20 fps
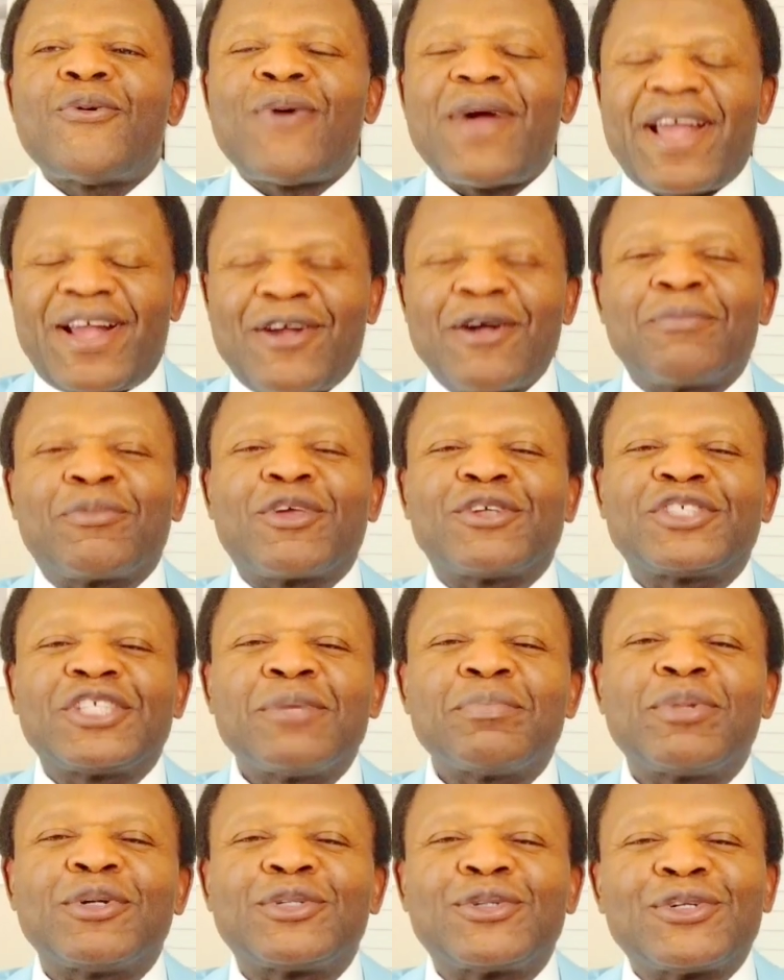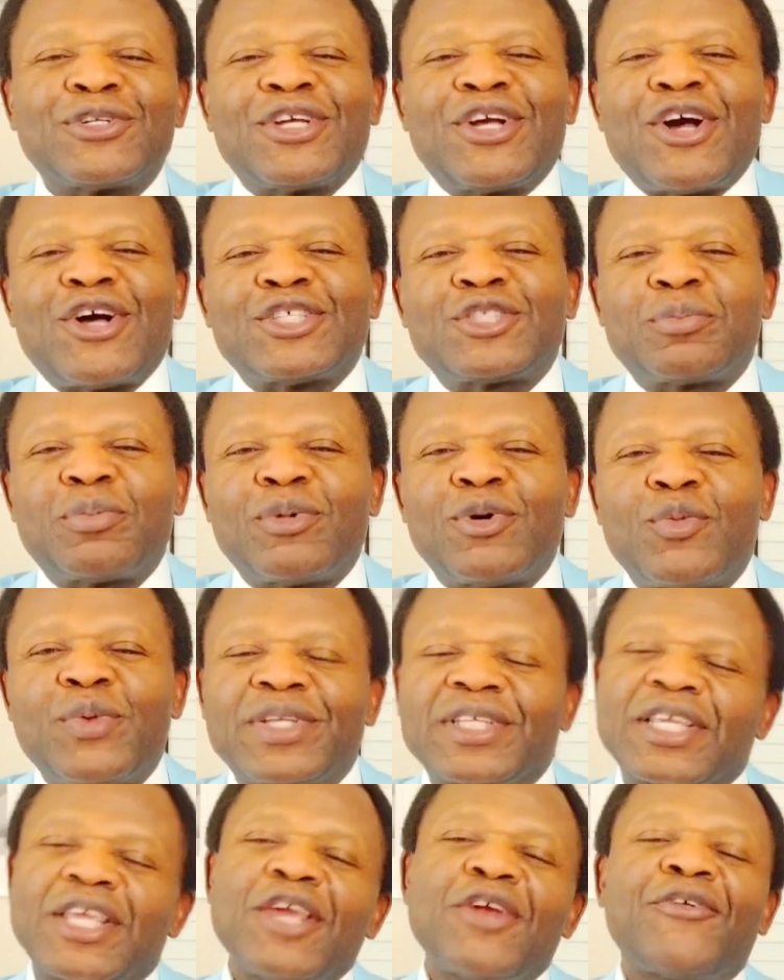Welcome to Simple Truth Gospel
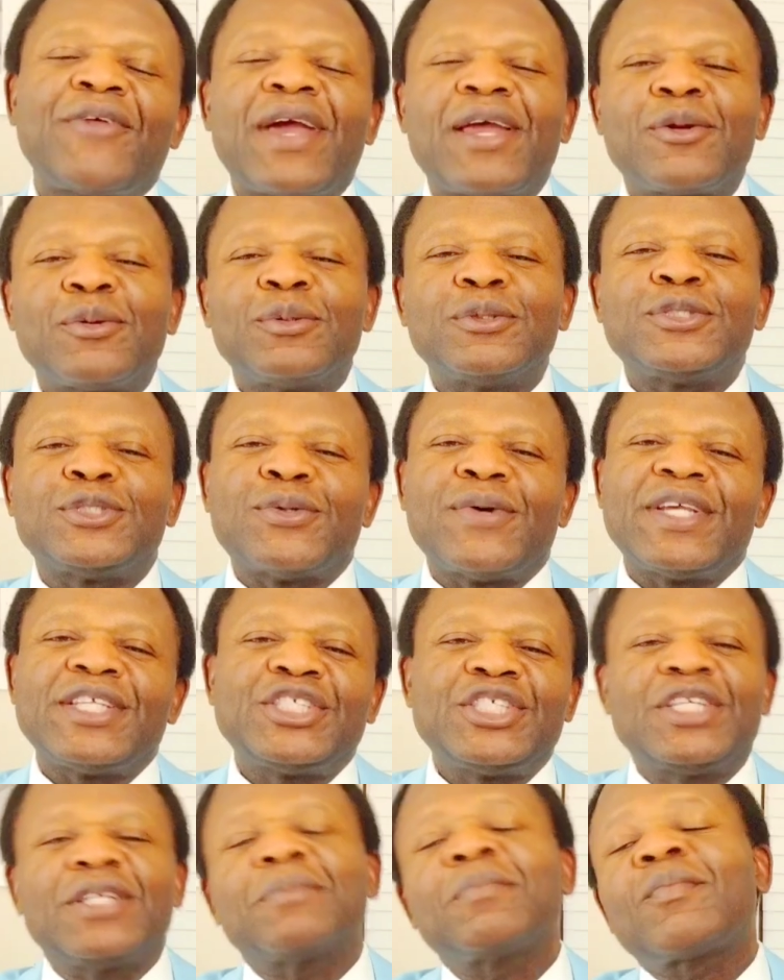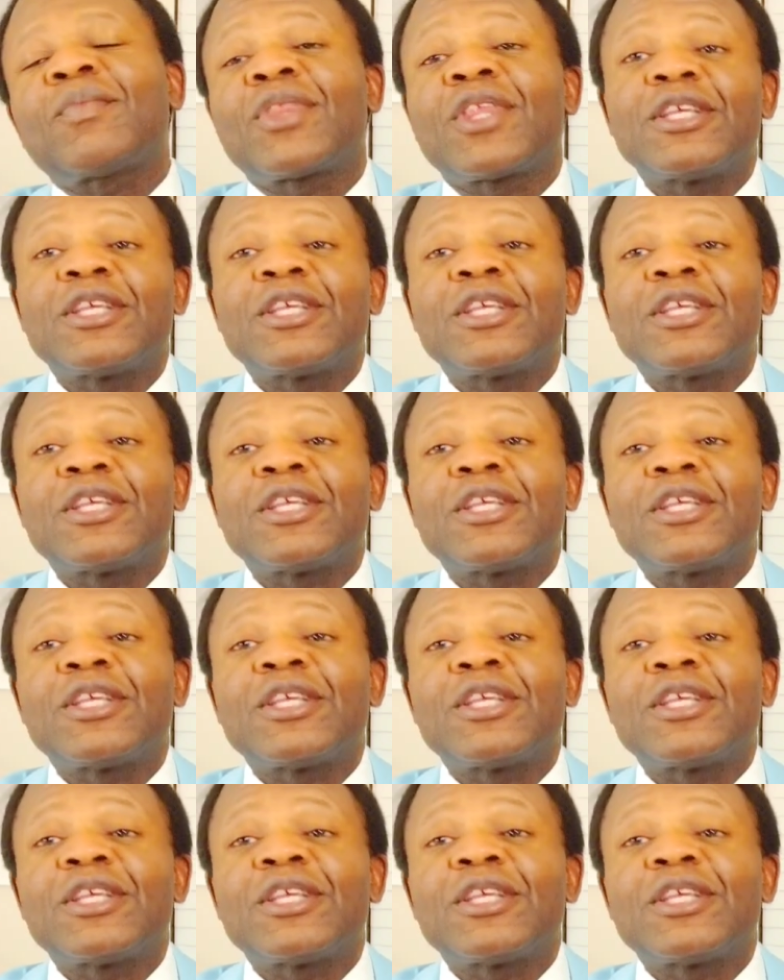with Kyrian Uzoeshi.